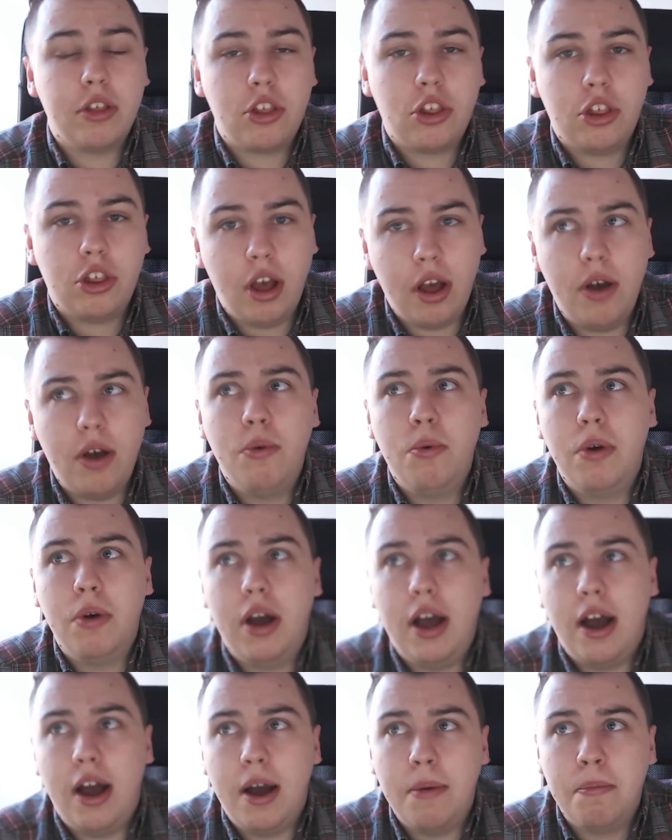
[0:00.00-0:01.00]
So
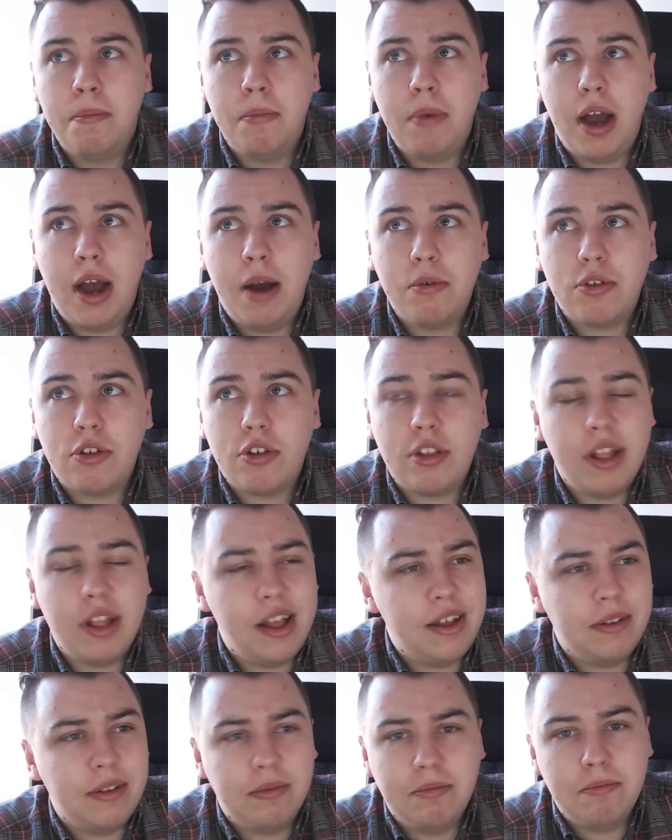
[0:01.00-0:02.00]
I was just
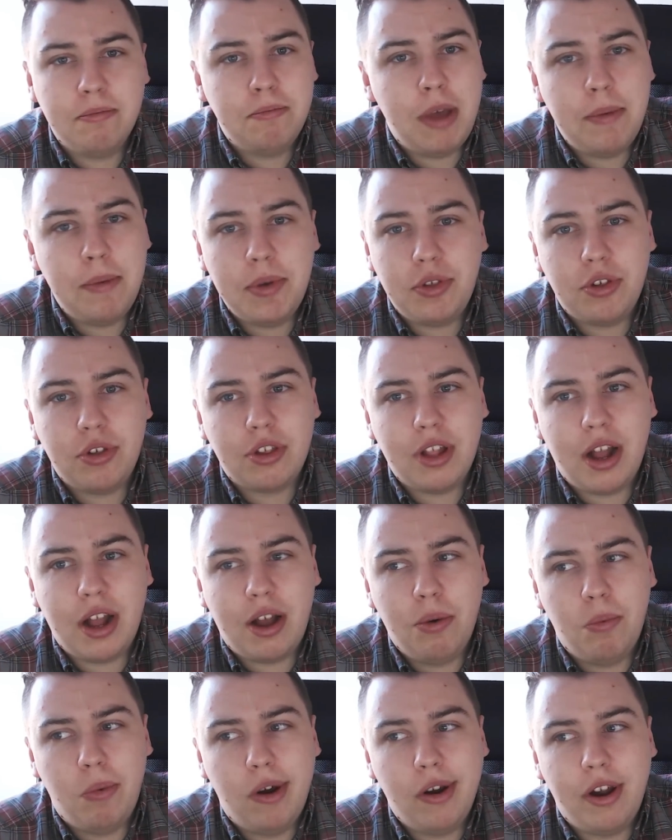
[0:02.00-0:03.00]
like, maybe it's just like
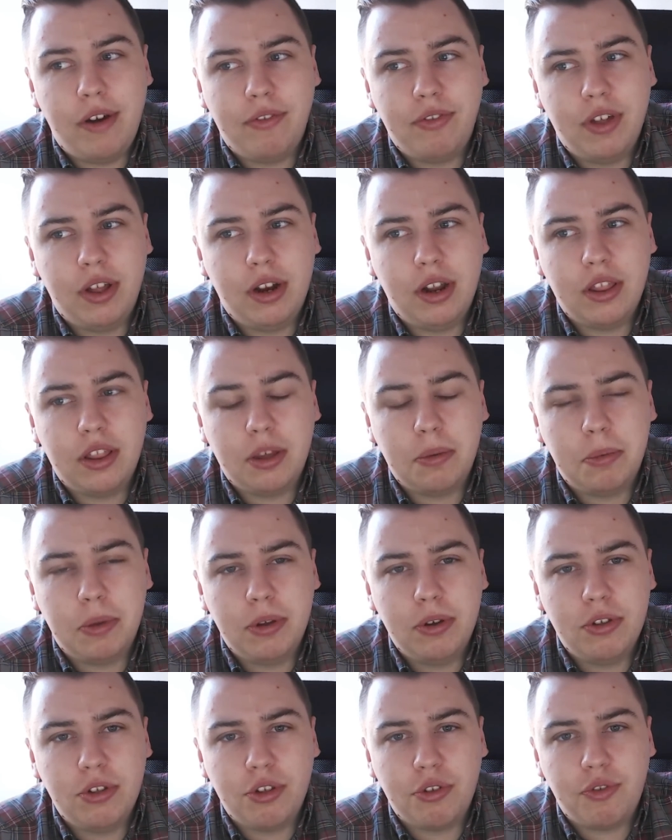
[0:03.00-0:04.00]
a one-off thing, like the
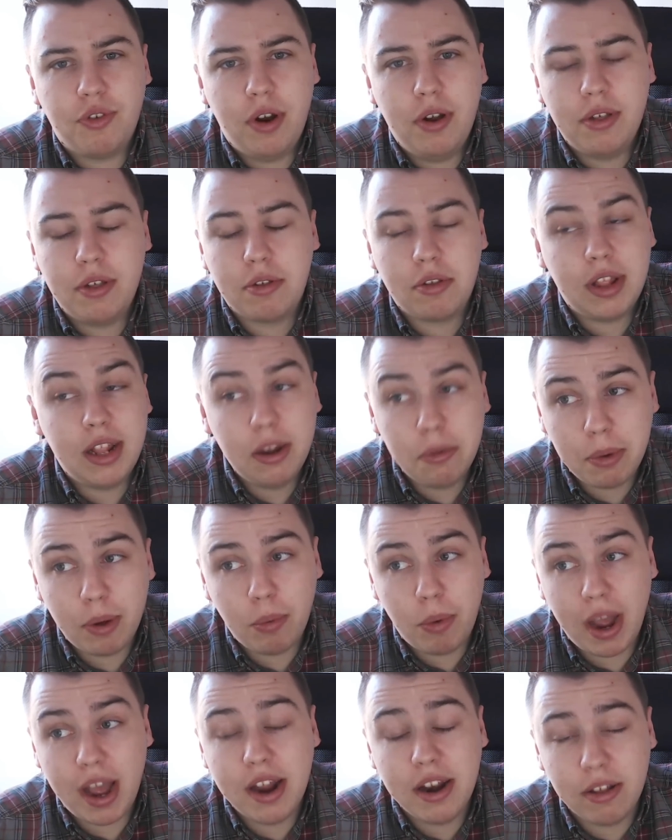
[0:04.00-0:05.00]
computer just froze. It was a little
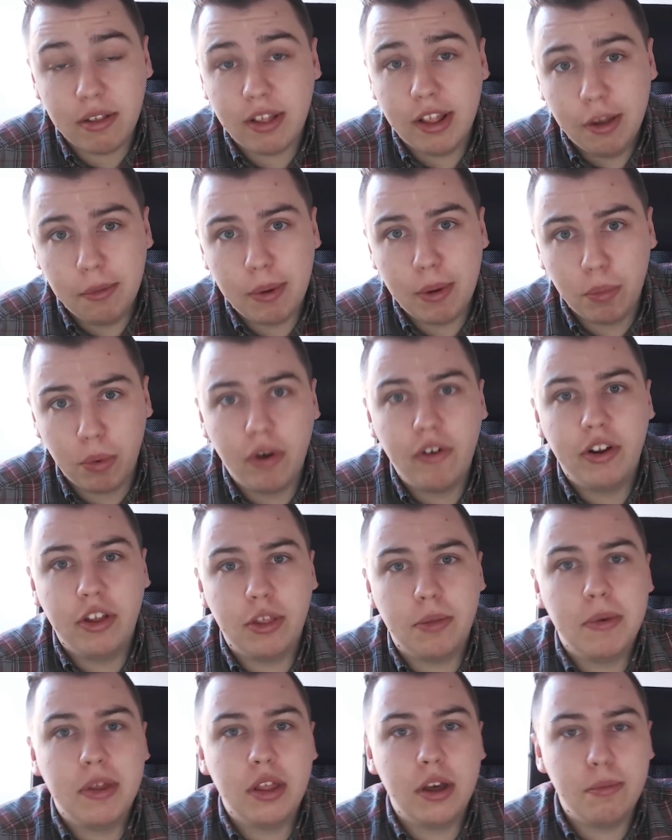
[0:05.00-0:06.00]
bit weird and it was a little bit worrying
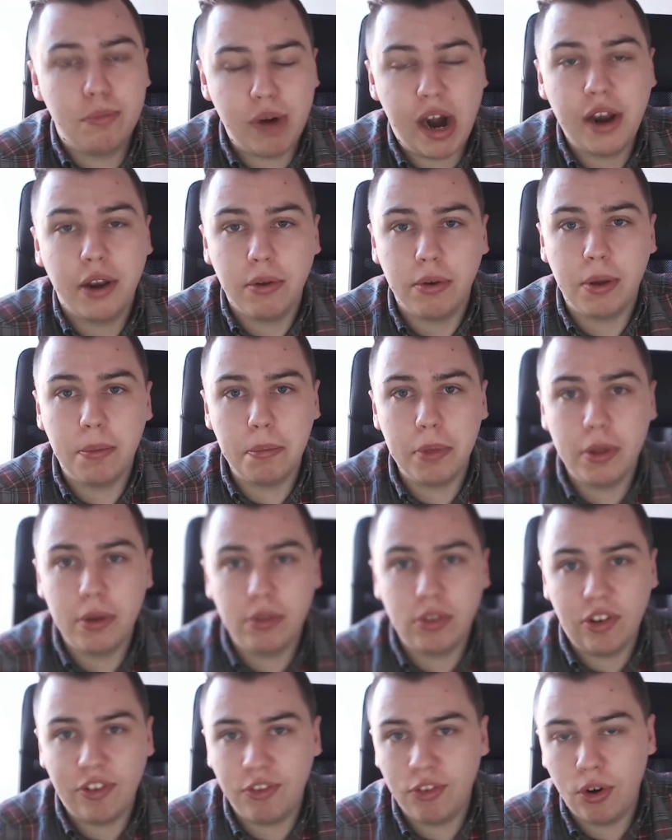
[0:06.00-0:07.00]
to me that a brand new
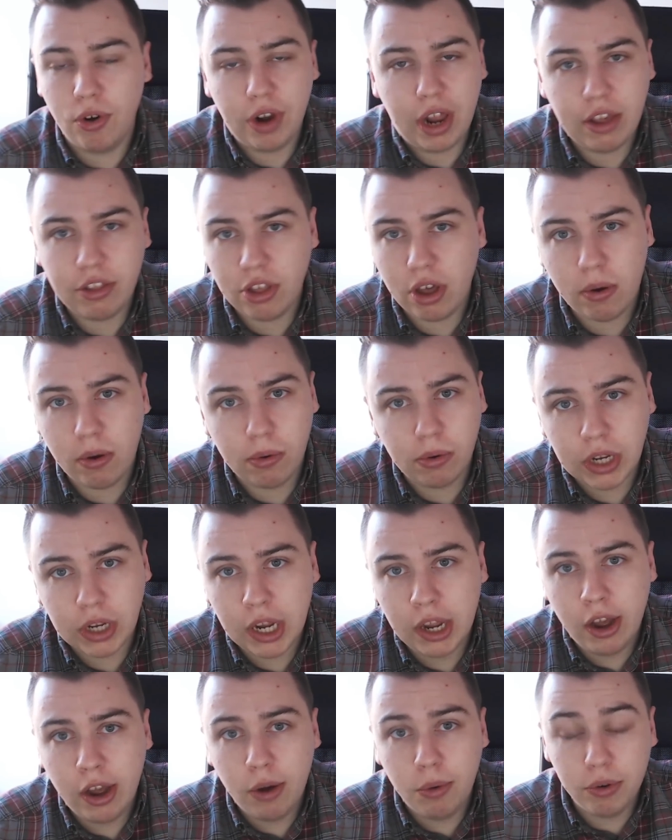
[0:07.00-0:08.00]
computer, 4 days old,
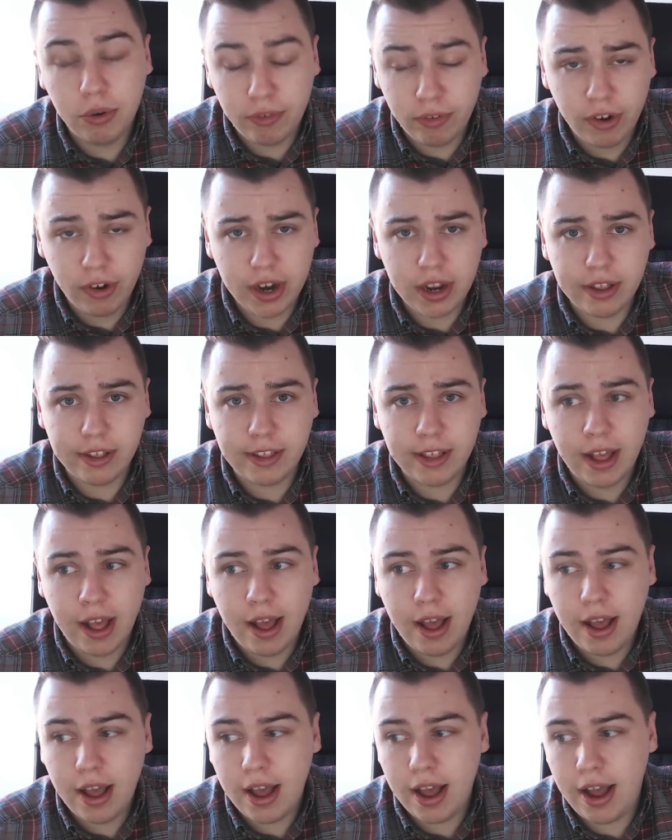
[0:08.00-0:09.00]
would freeze.
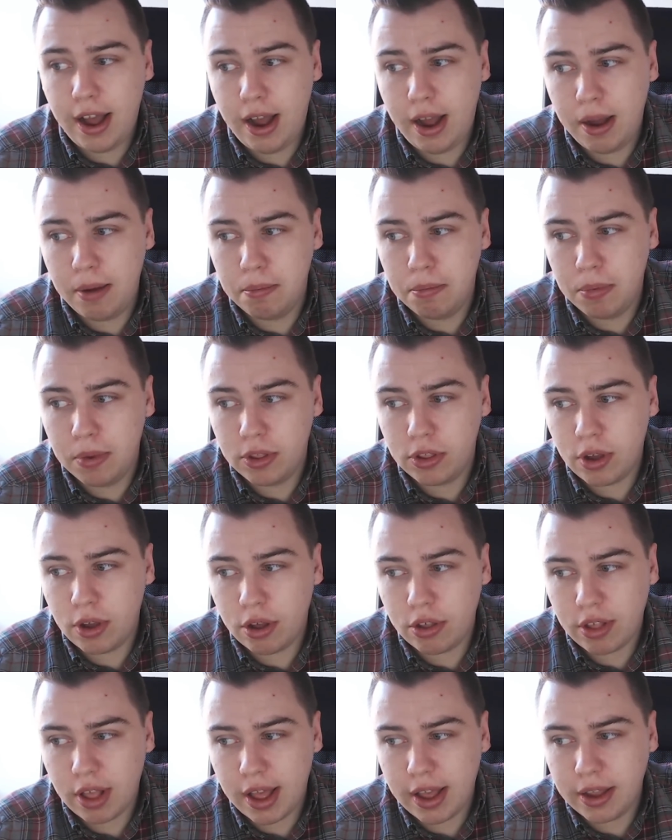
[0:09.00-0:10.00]
So I
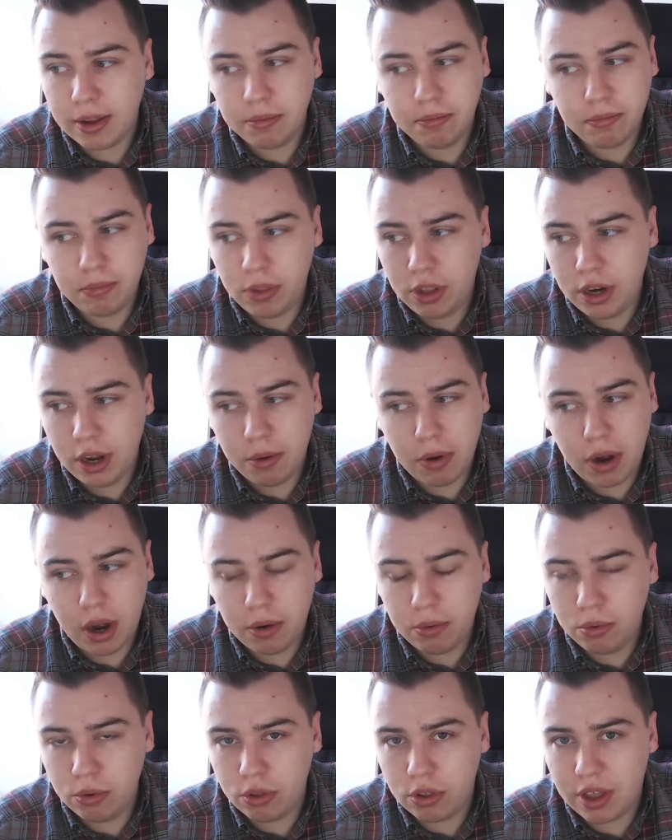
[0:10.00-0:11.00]
was like, you know
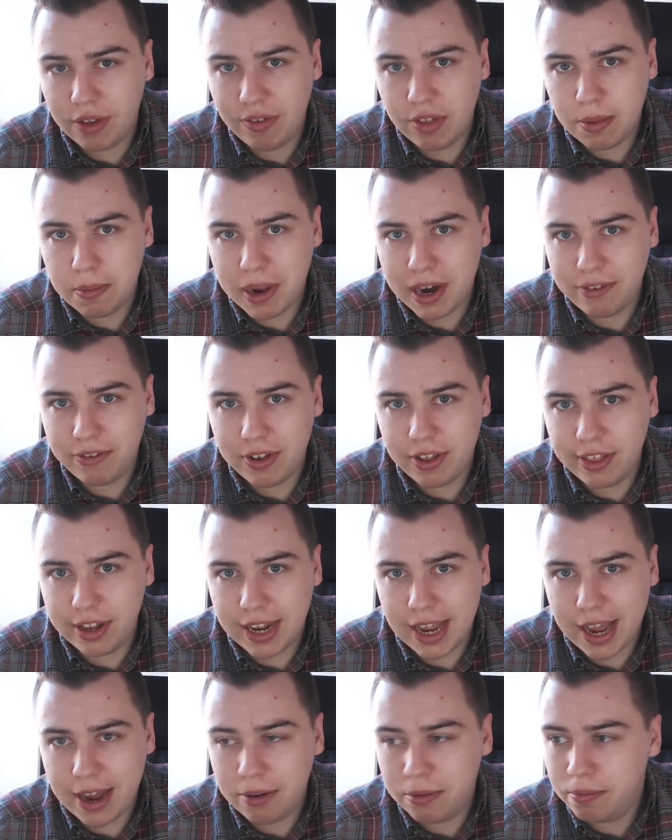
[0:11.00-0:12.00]
what, we'll just give it the benefit of the
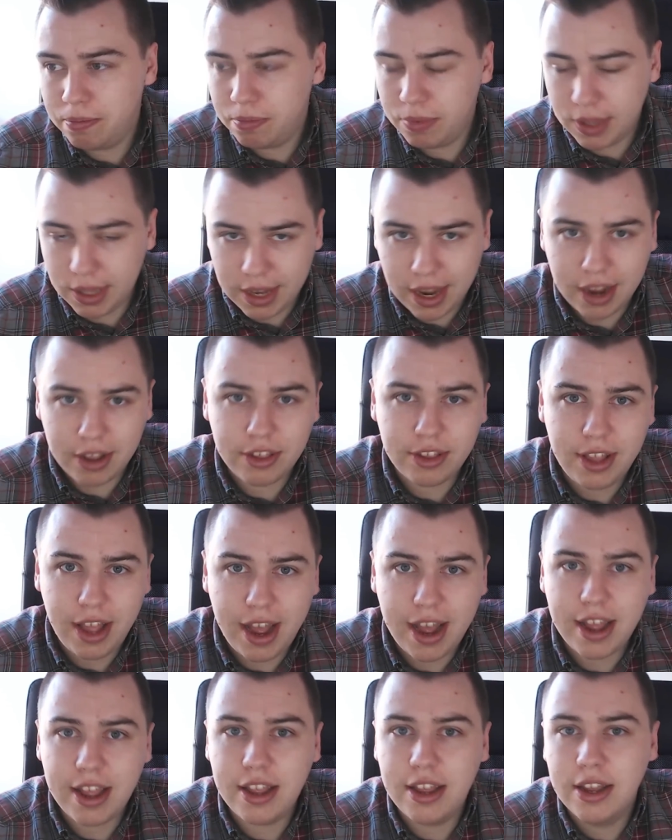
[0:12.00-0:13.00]
doubt. Next
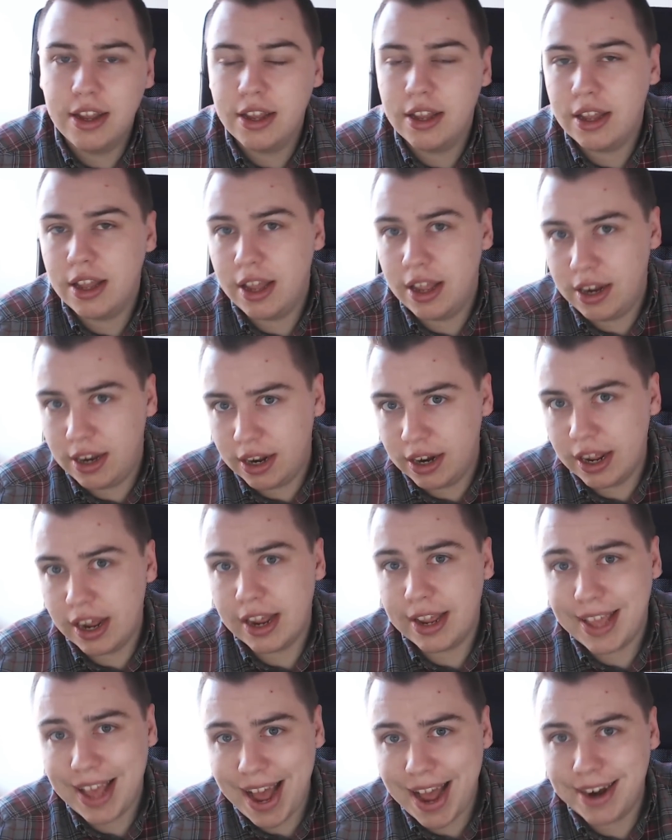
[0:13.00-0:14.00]
day, it did it
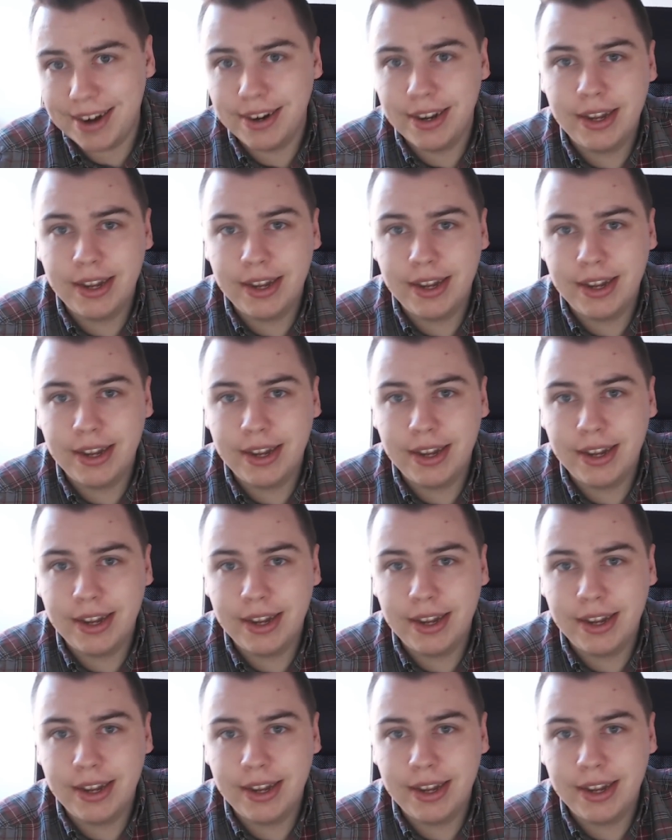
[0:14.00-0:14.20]
again.